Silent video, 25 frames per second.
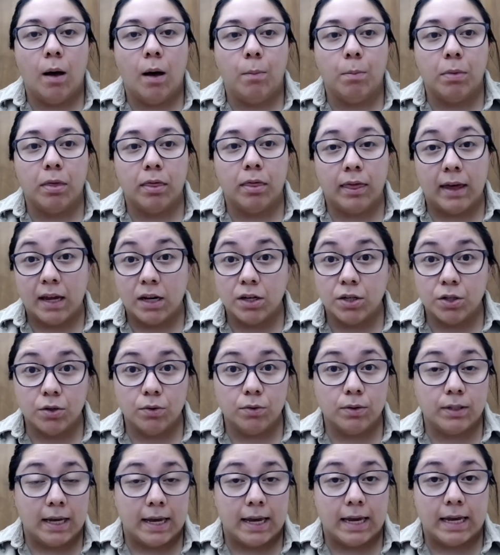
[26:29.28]
they
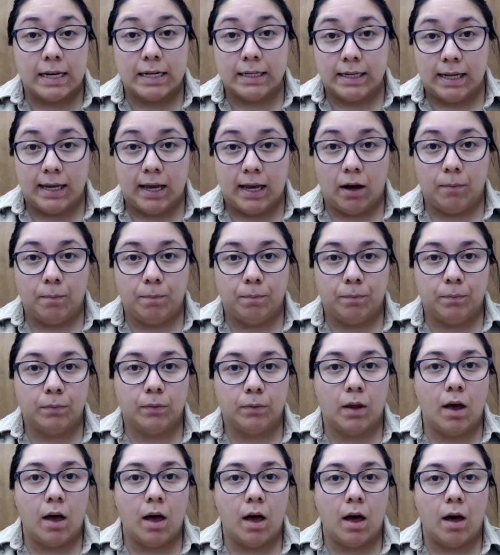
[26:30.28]
do day in, day out.
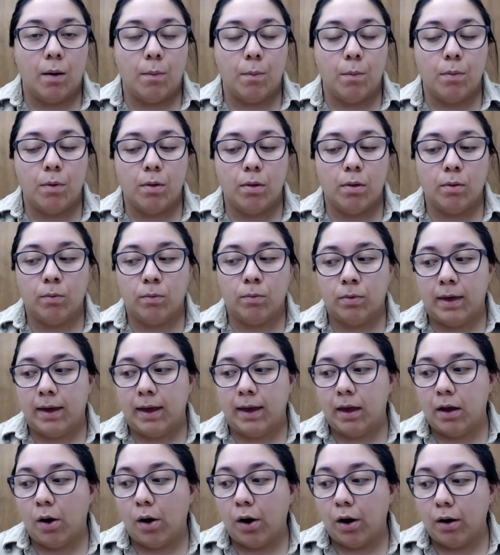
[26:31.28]

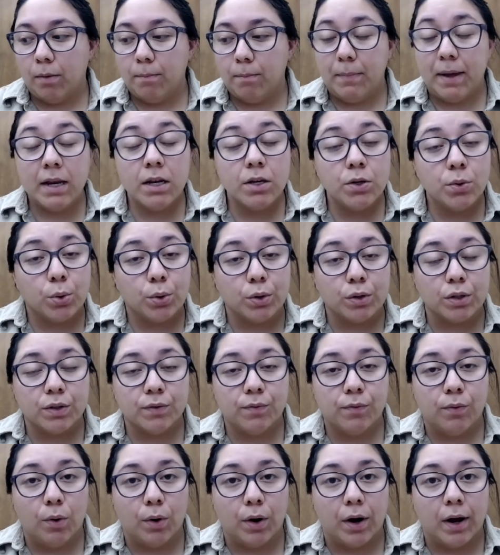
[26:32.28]
They are
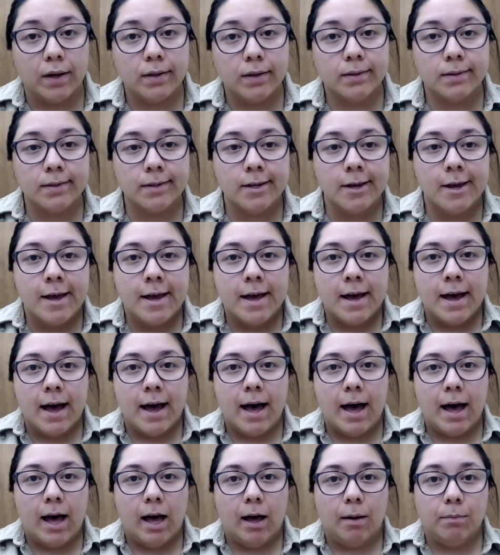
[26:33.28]
mentors for us.
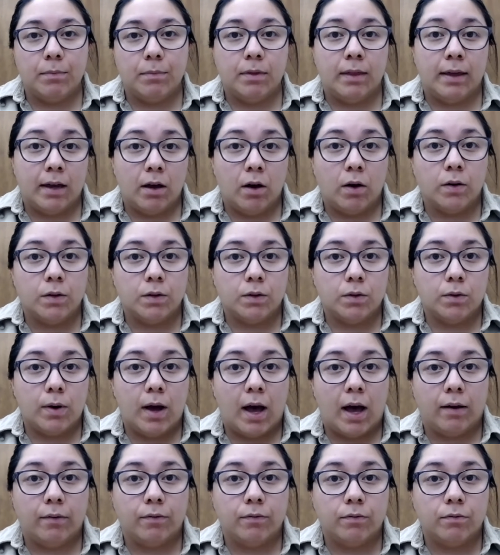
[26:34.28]
They
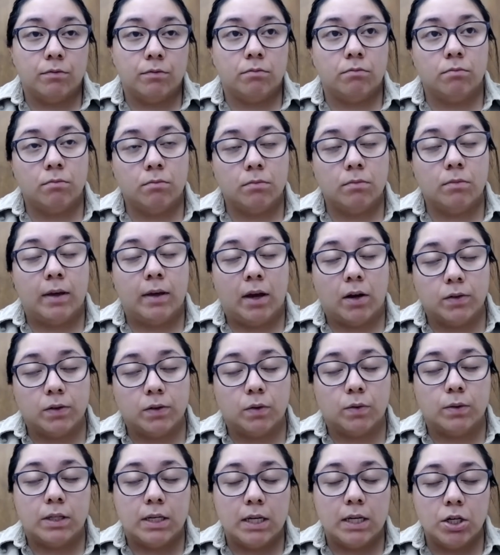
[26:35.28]

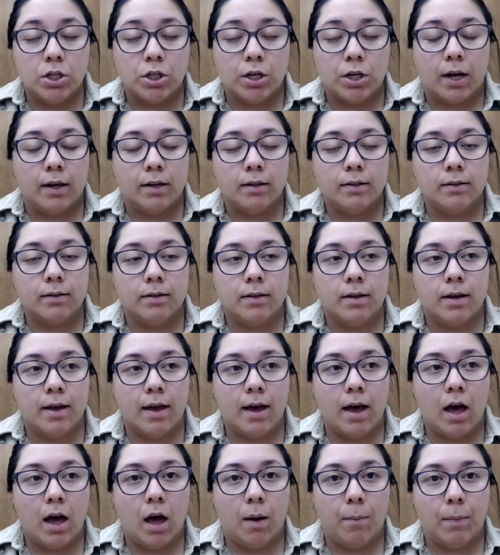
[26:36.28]
also teach us
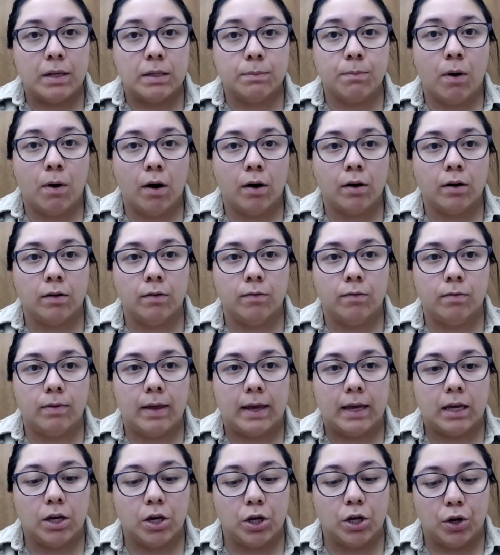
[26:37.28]
as part of
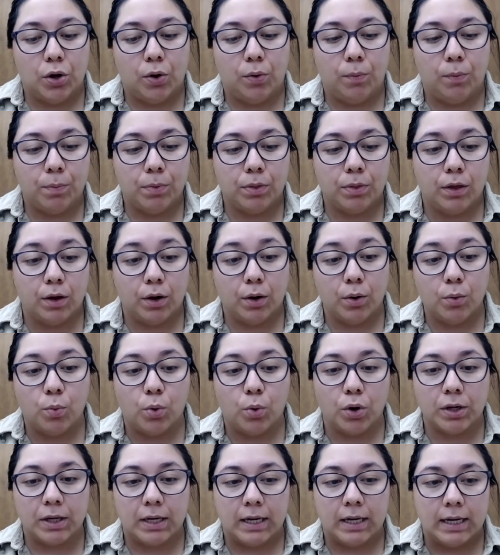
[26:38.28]
like, their
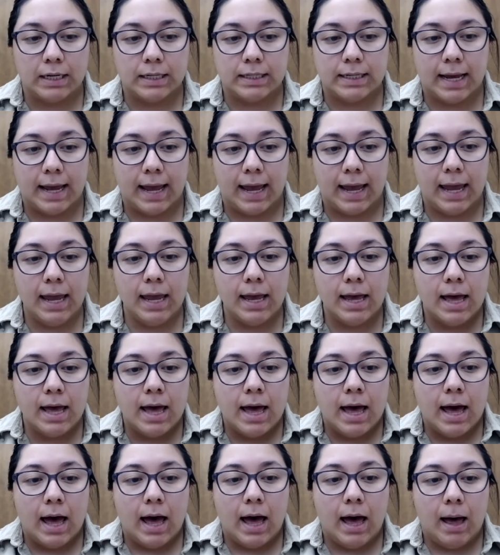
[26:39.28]
working day.
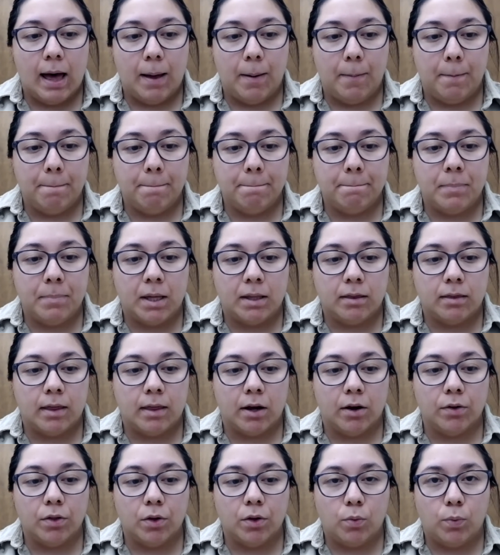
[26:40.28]
But
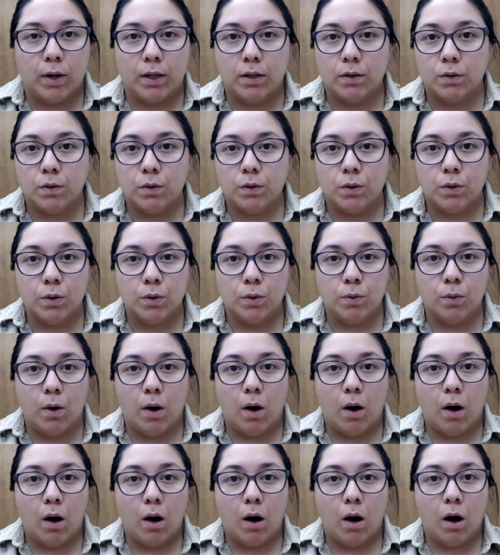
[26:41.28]
they're the ones who
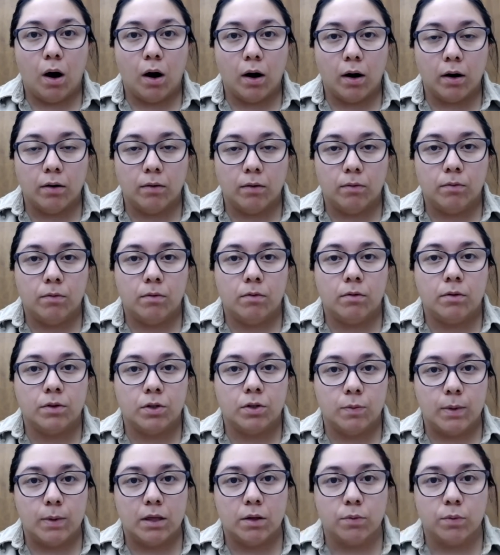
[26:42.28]
are
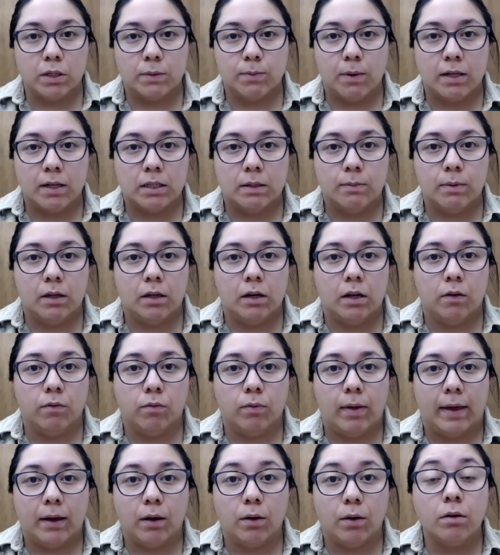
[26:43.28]
assuming the responsibility of
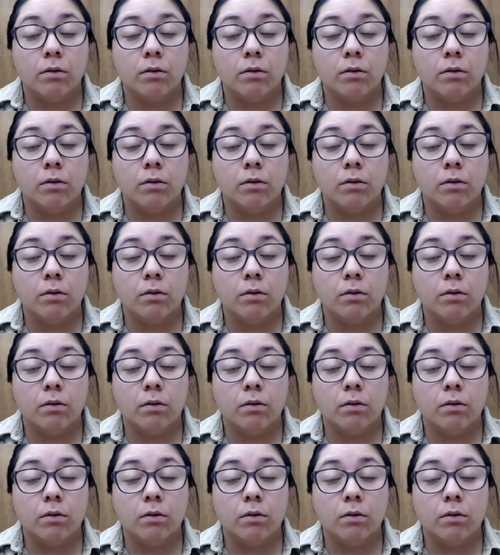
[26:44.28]
like